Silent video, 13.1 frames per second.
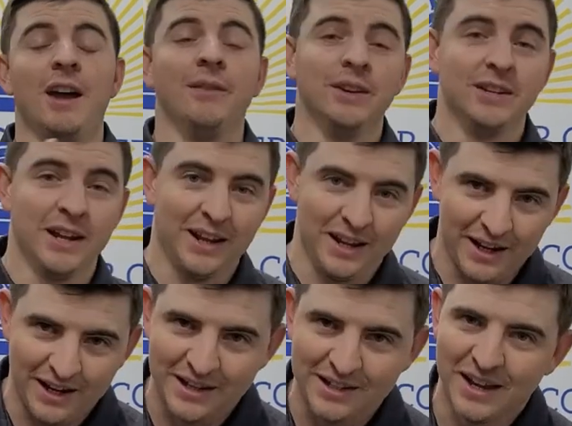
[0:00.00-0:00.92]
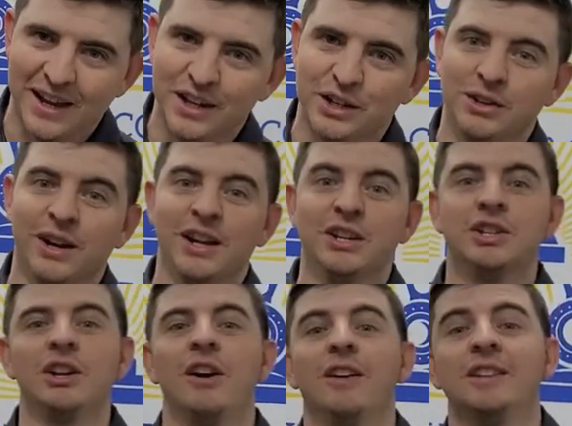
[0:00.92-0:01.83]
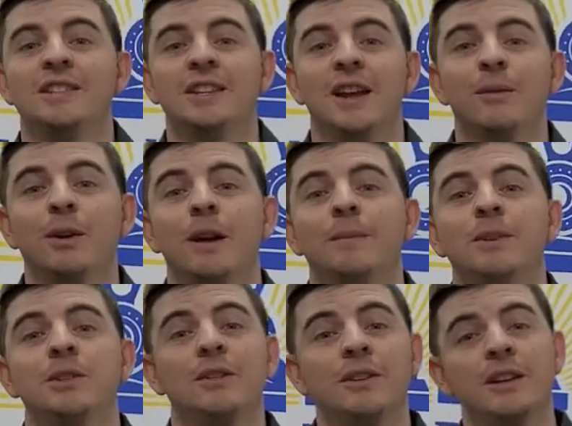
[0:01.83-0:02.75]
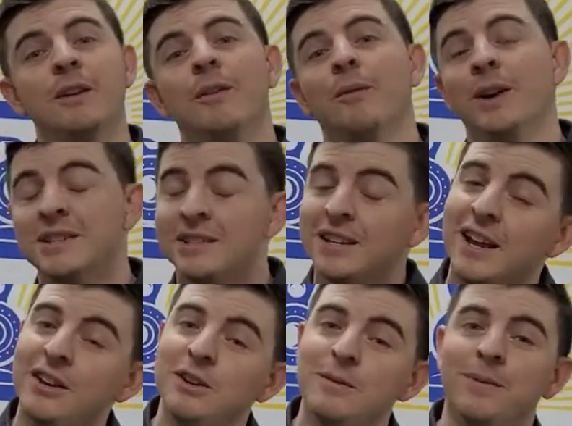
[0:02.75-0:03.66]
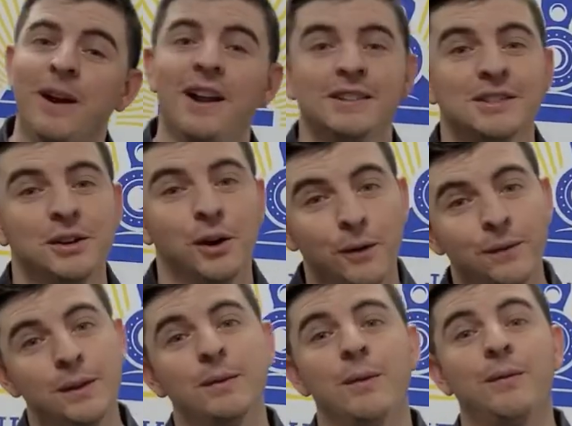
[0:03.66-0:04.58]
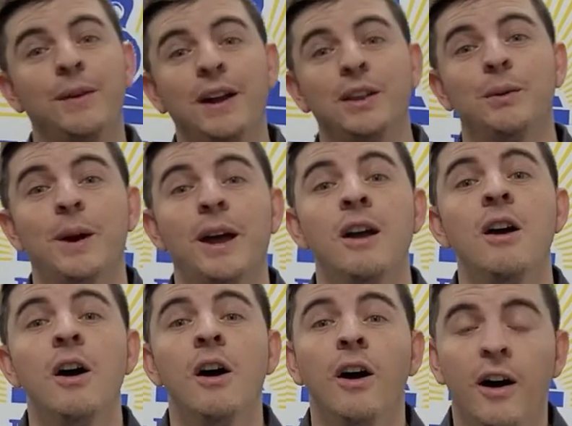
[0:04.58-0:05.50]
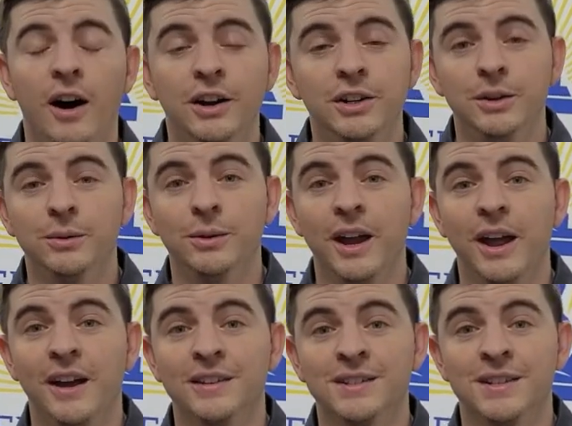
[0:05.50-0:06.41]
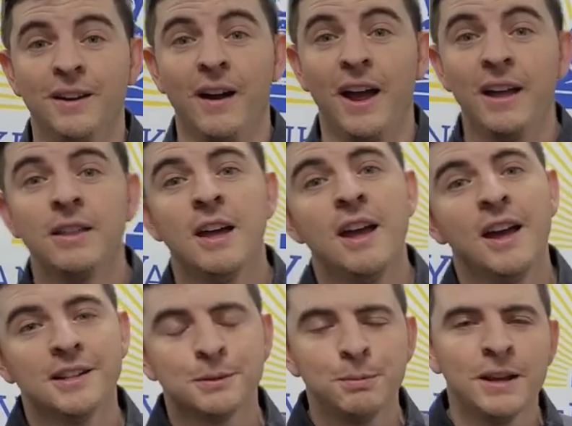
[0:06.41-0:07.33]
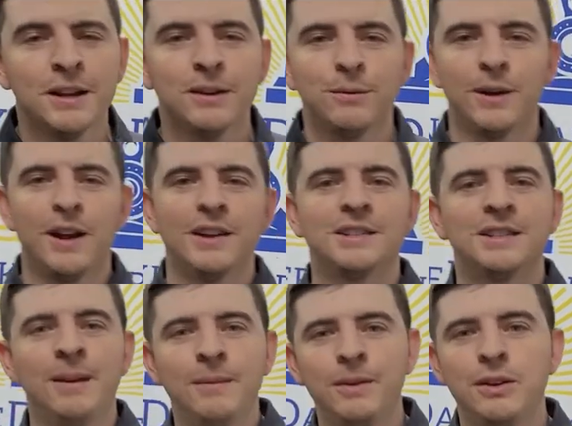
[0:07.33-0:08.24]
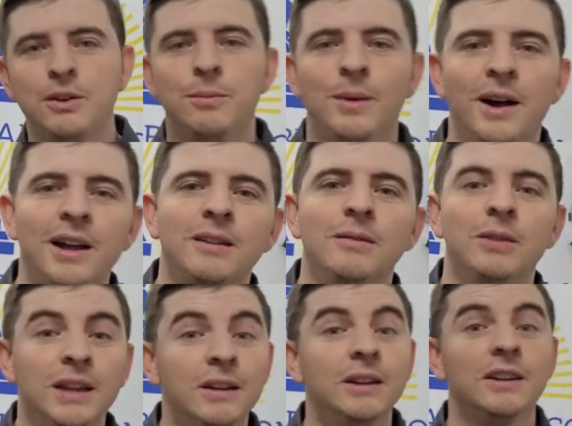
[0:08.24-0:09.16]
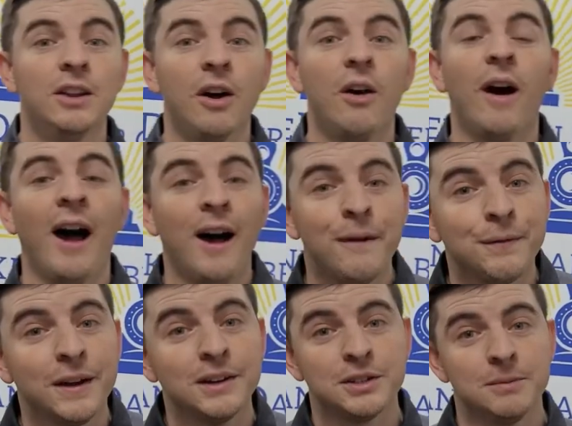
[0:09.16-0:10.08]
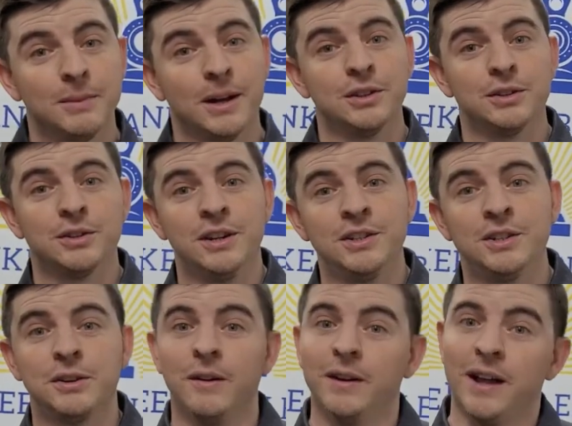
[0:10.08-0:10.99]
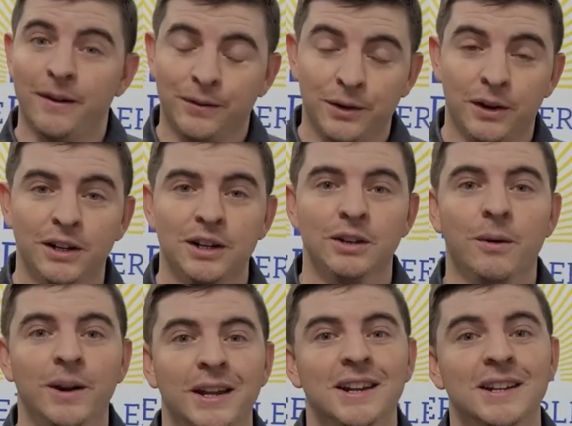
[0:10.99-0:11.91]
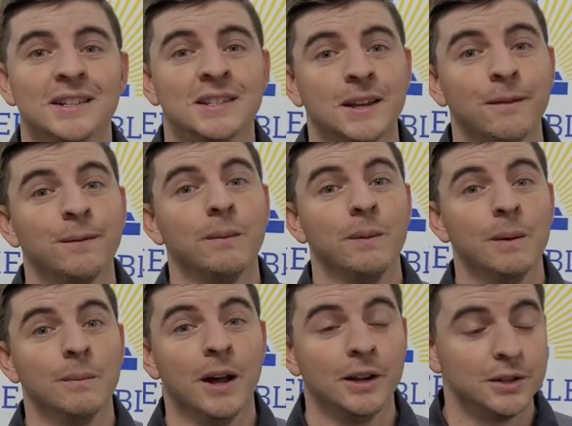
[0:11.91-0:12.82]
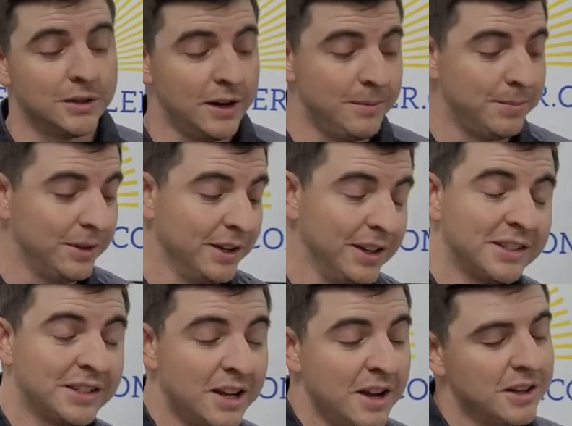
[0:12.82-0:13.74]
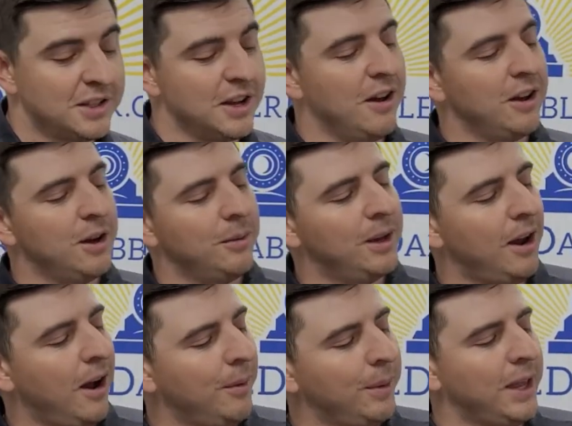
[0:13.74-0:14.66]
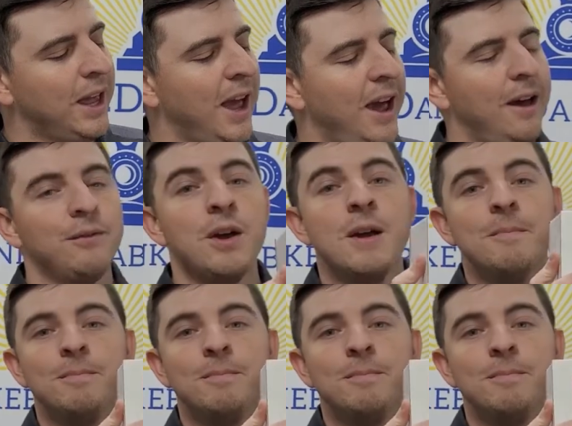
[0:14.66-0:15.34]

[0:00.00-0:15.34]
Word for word: every day is a train show and today we're going to be showing you once again new products that hopefully will find their way on your rails, alright? And speaking of rails, some of you might need to know how fast your model trains are going. After all, you don't want to get a ticket from your model train police. So here we are, we have